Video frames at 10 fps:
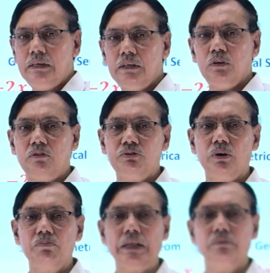is not for
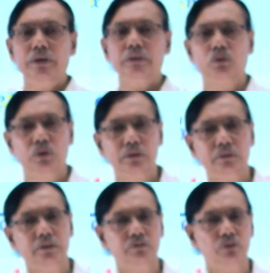mathematics students, it
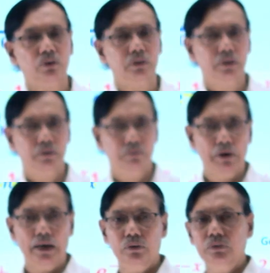is for the
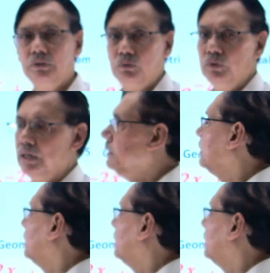biology students.